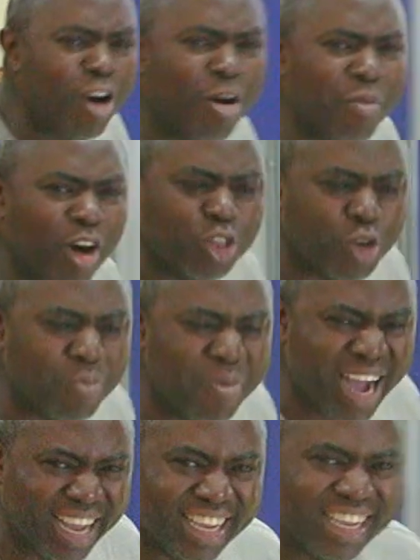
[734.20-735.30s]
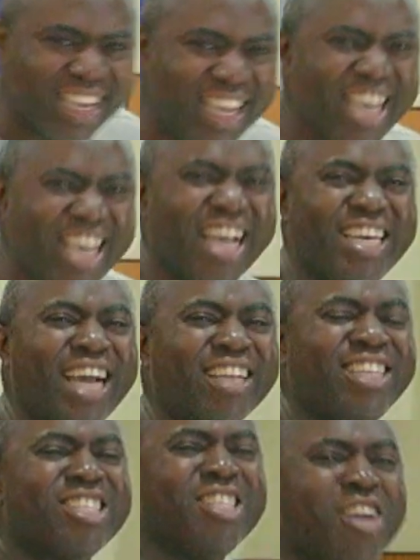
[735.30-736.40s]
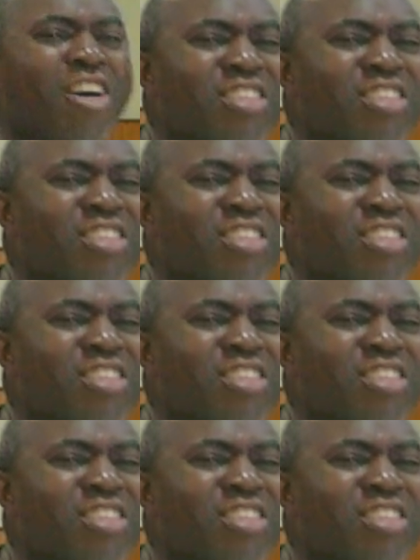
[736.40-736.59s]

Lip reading: unto man that is not